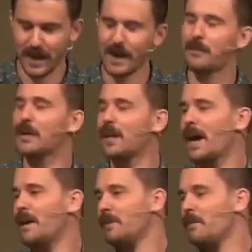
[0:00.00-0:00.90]
He
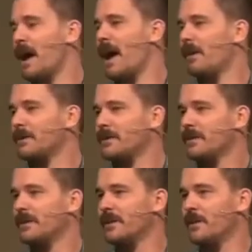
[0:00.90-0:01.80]
proclaimed about
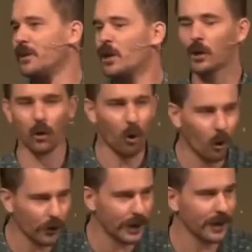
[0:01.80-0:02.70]
the
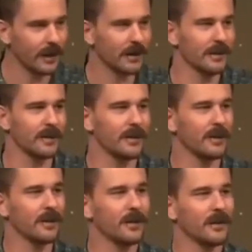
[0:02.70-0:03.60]
glory
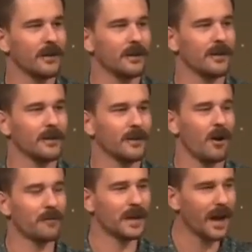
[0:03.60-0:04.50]

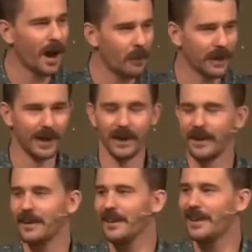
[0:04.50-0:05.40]
of the
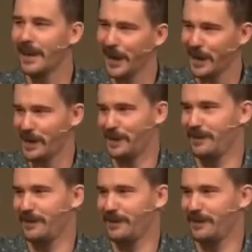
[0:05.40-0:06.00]
coming king.